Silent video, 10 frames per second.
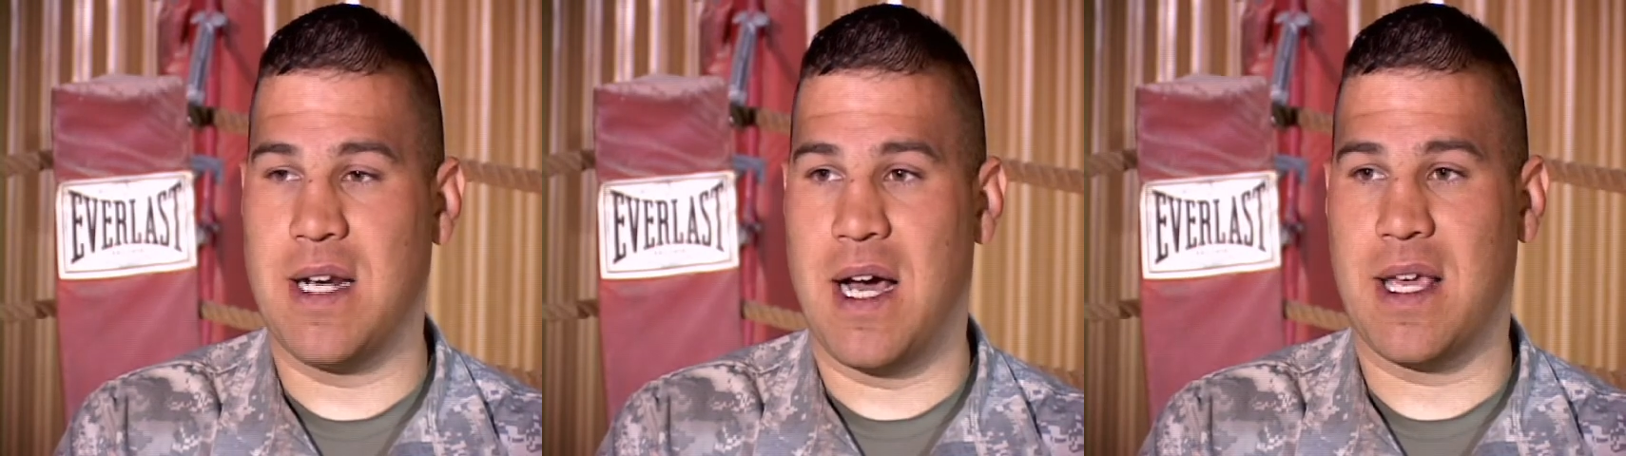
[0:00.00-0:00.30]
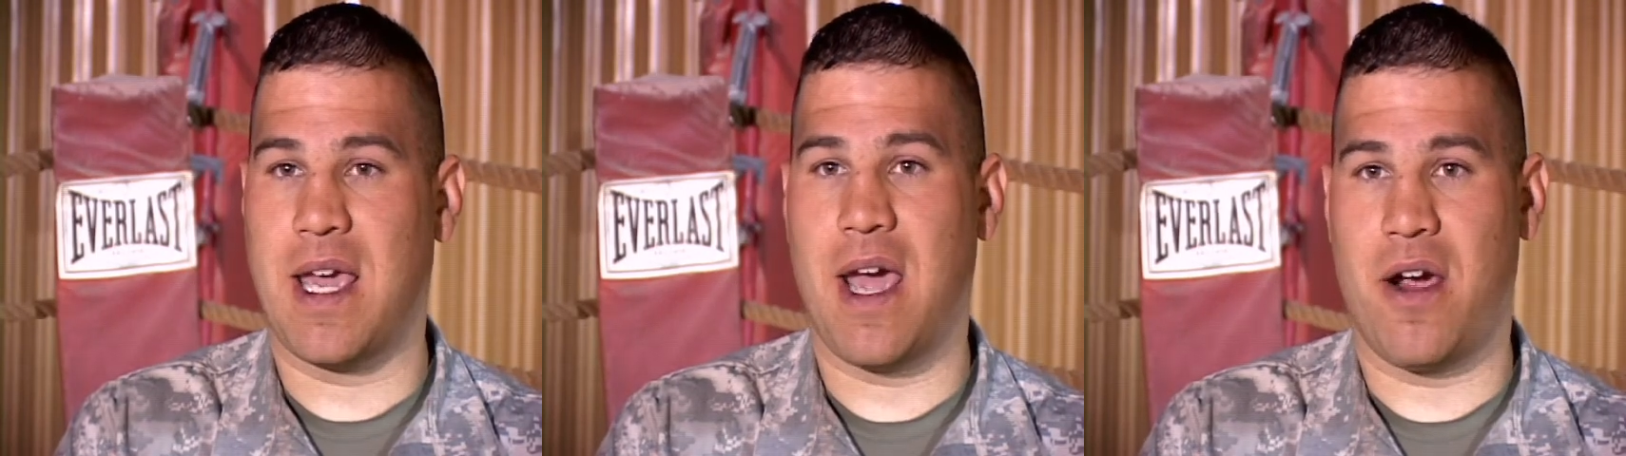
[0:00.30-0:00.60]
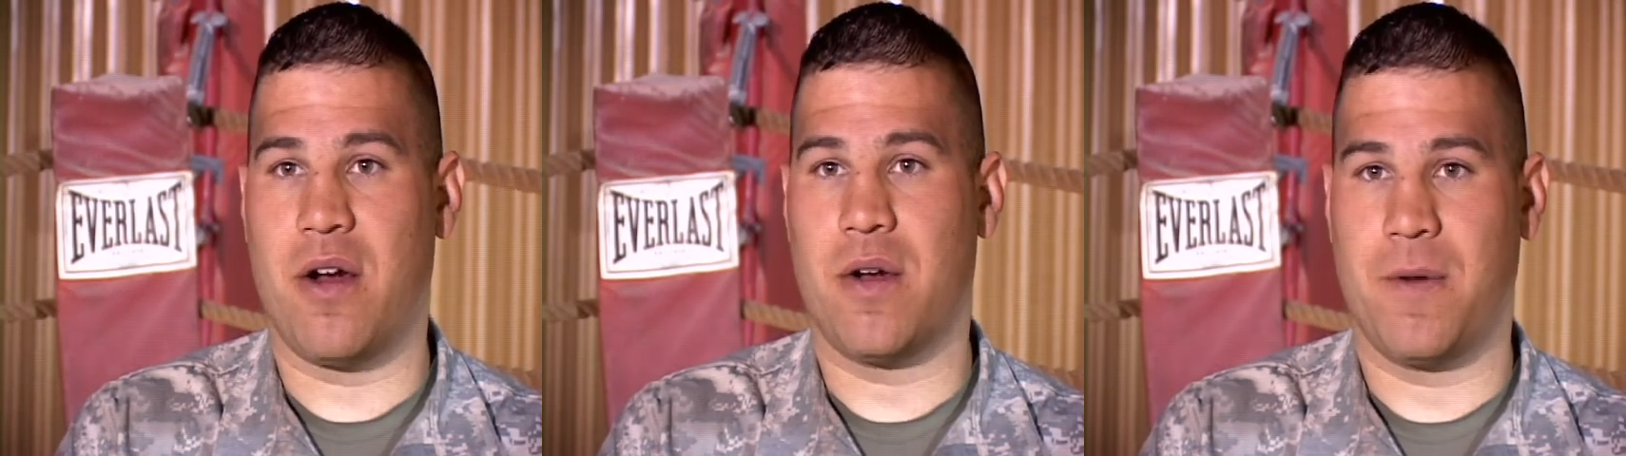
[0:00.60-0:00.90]
did not
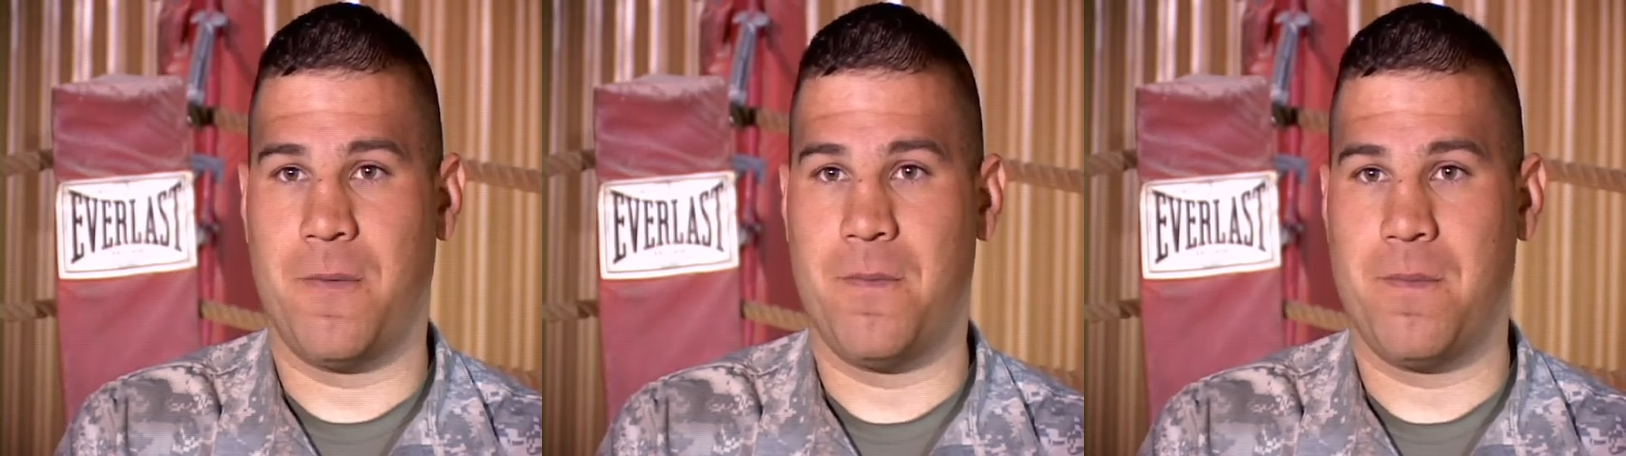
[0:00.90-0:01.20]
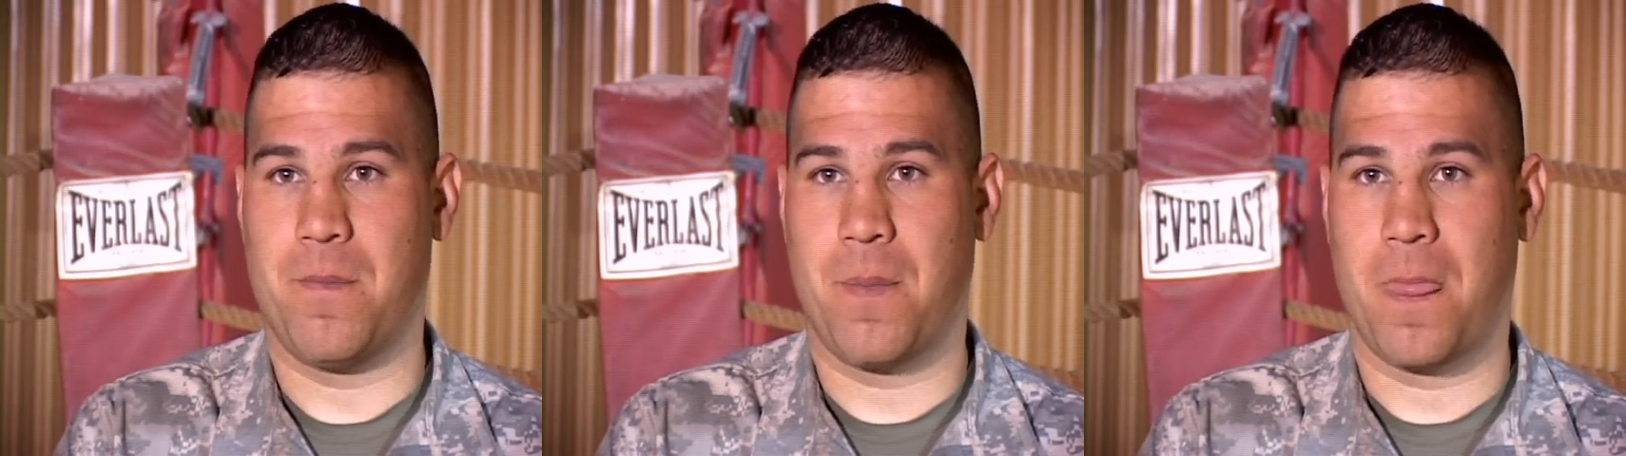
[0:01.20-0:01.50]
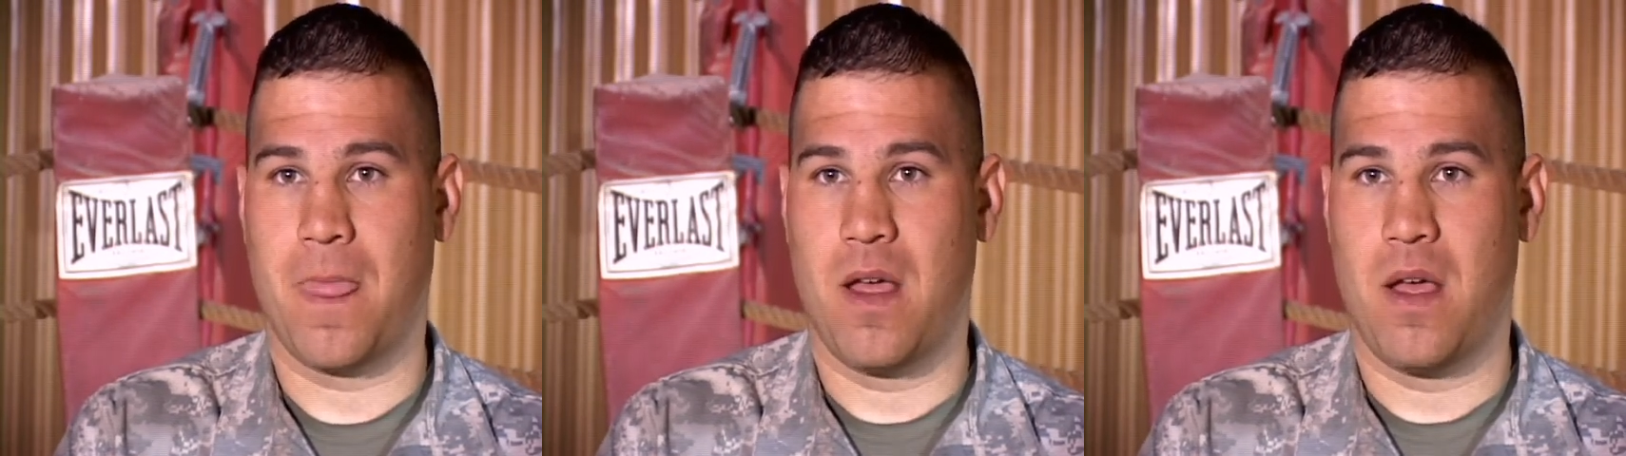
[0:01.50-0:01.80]
care
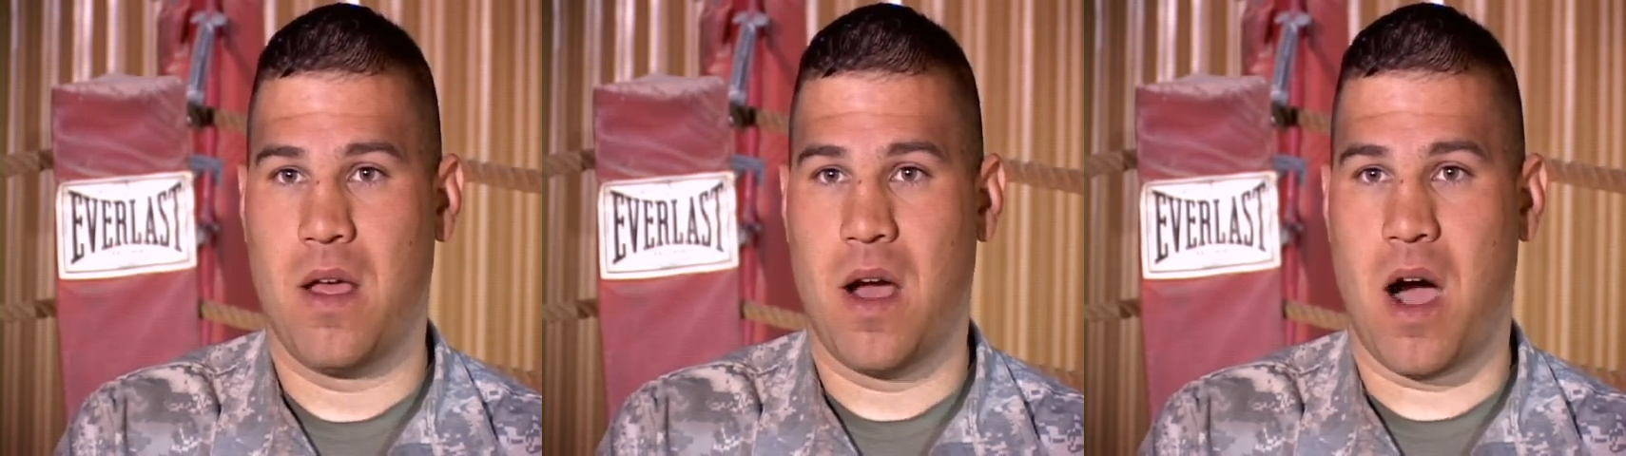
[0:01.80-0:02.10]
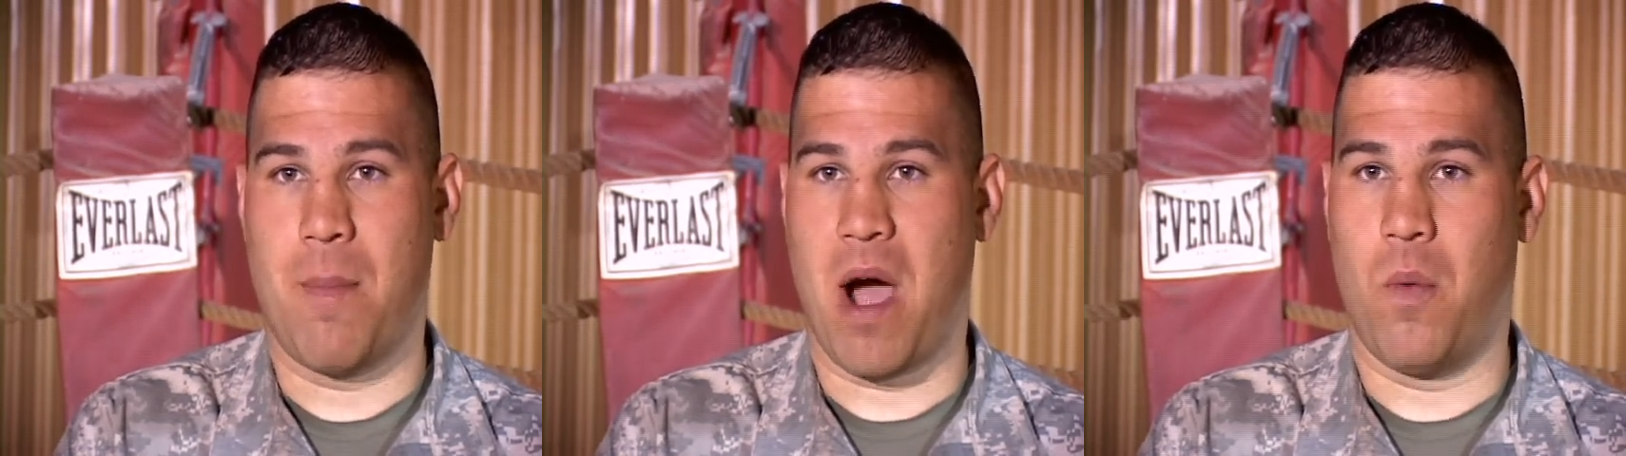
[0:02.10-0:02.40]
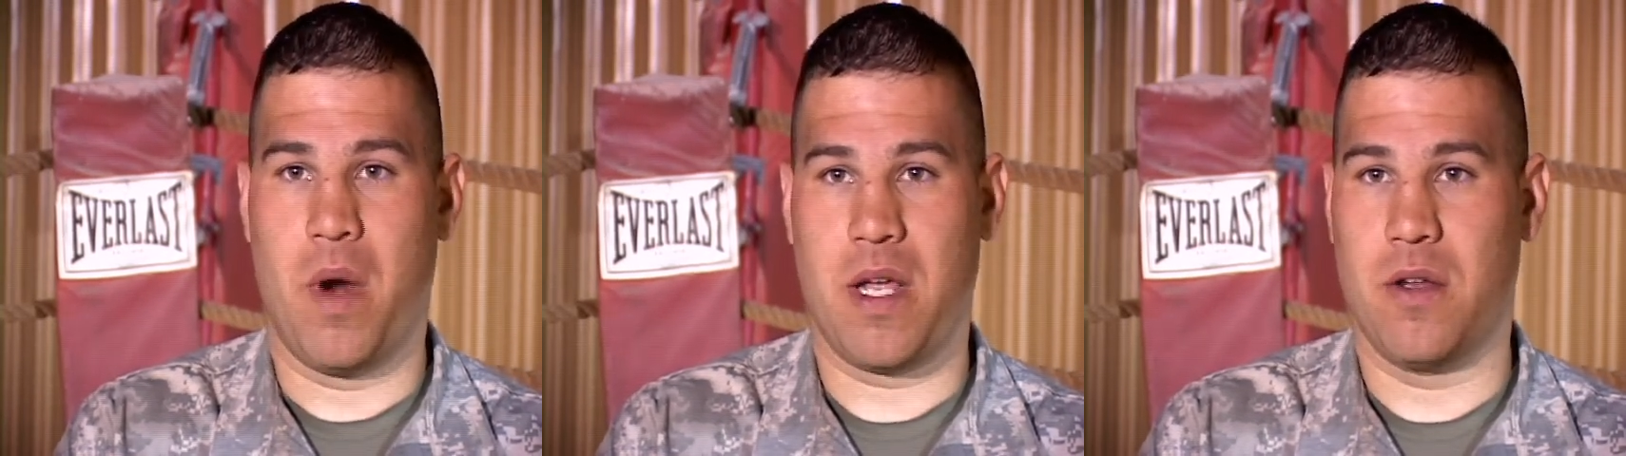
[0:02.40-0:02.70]

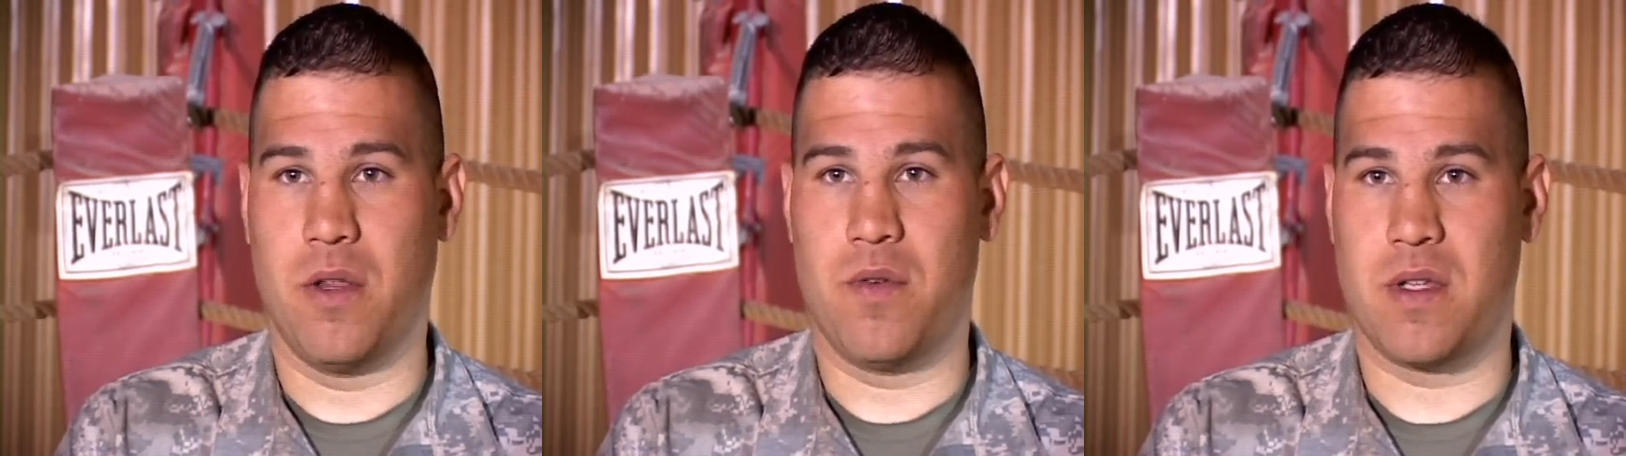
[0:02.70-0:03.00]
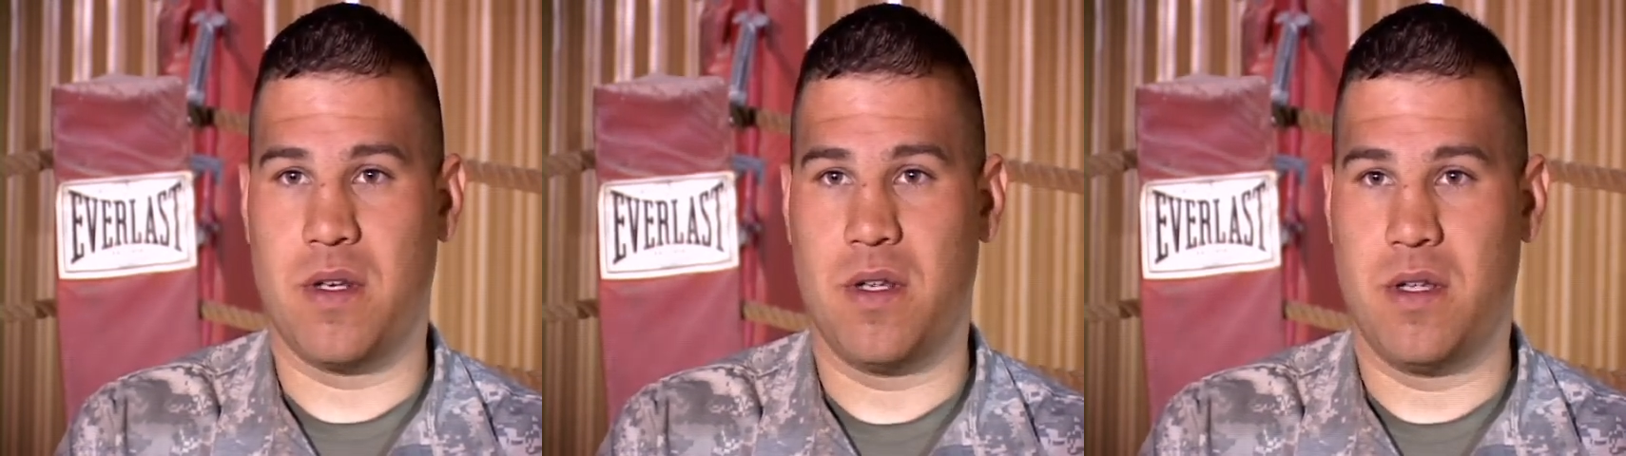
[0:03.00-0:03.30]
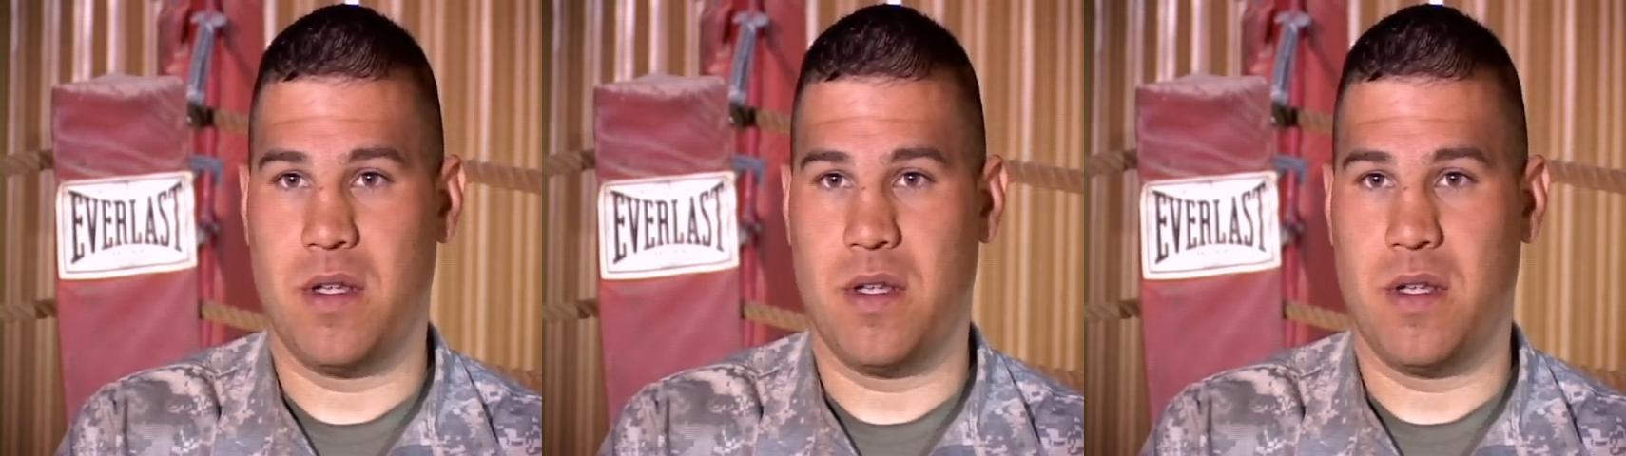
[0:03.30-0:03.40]
about winning or losing.